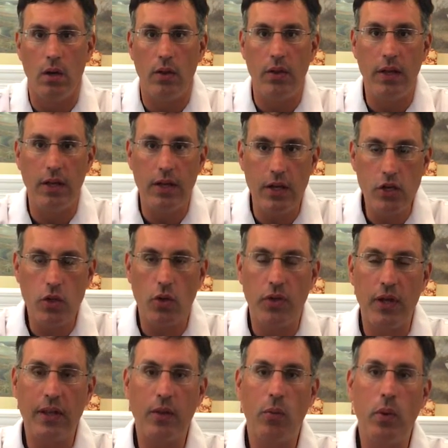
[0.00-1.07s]
The initial
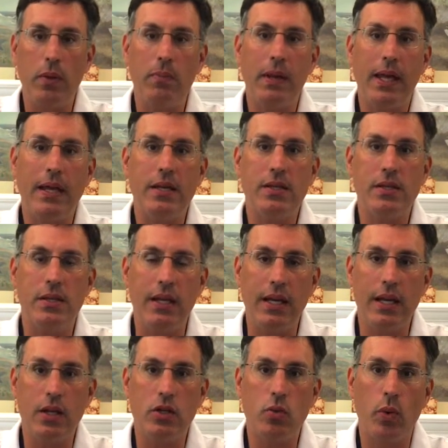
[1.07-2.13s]
thing that we begin to
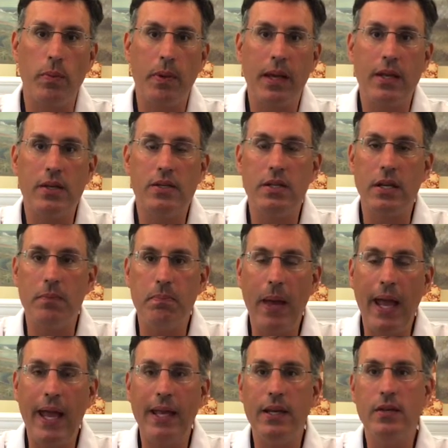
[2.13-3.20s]
see is
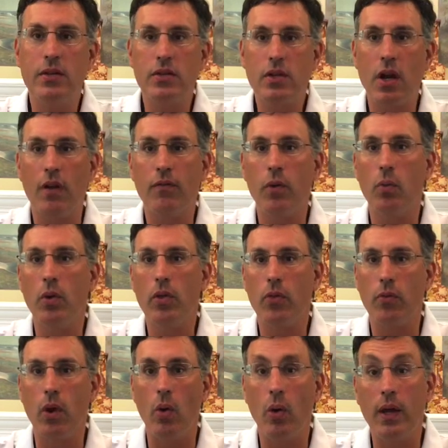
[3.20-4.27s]
pain and discomfort with
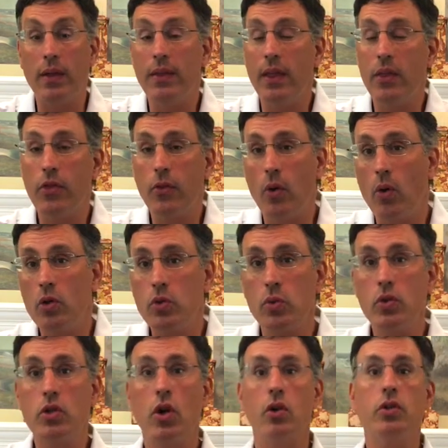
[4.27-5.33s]
throwing, and then throwers
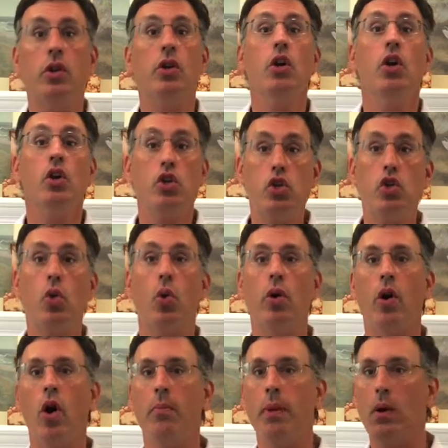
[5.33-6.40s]
will start to short
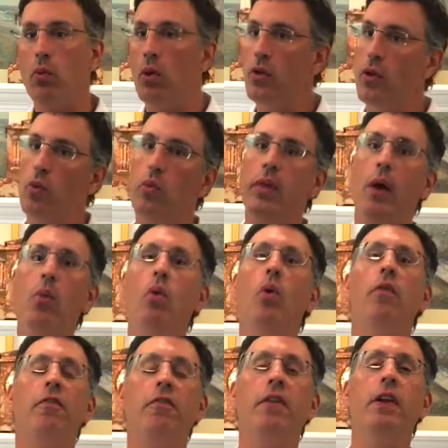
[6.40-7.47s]
arm it. Well, they
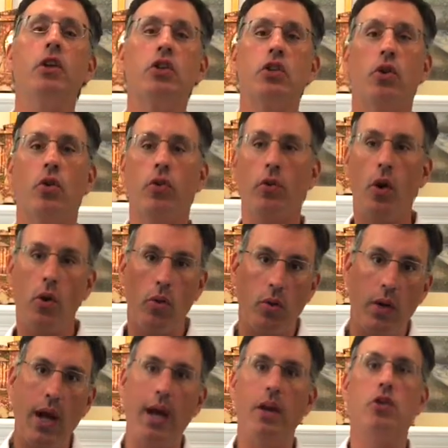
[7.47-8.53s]
won't finish their throw. They'll
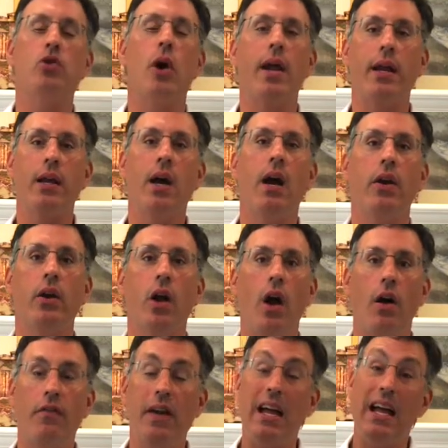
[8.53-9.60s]
kind of try to cut it
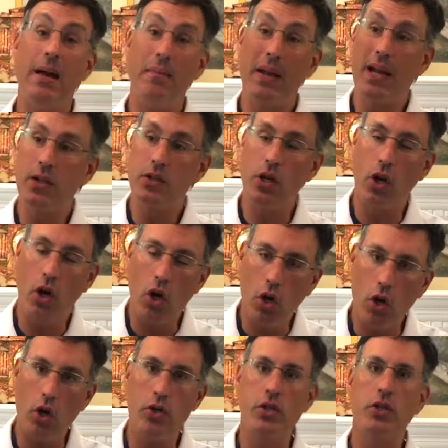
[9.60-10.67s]
off because it
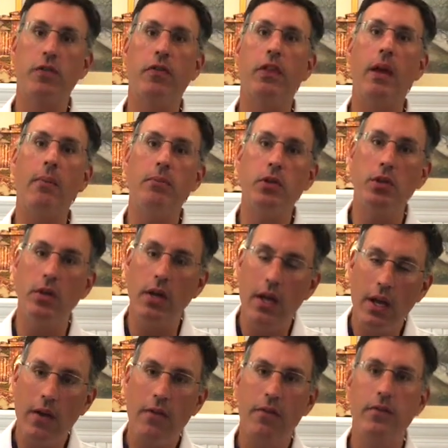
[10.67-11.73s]
hurts for them
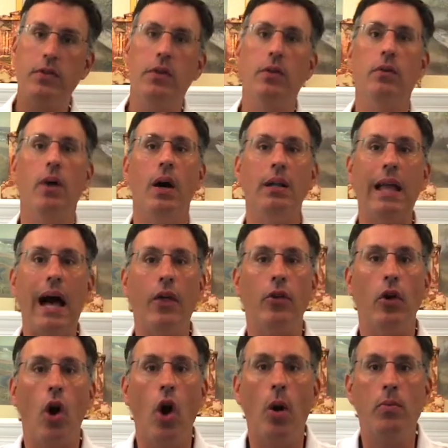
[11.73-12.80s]
to allow
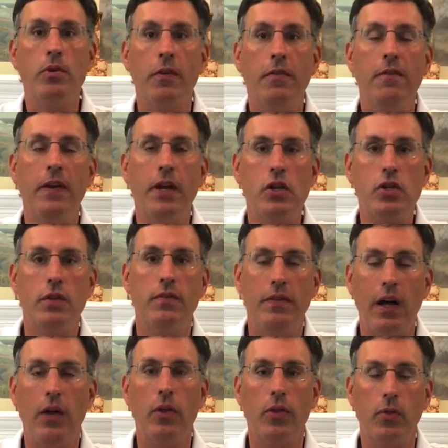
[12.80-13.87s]
their arm to finish and
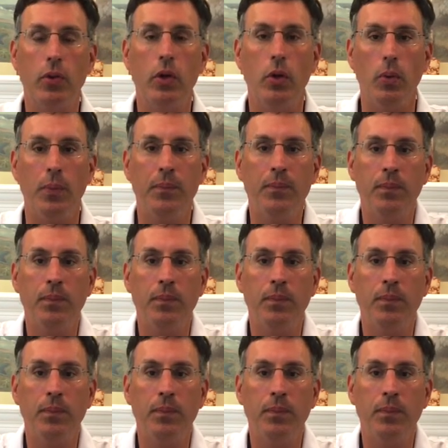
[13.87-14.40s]
follow through.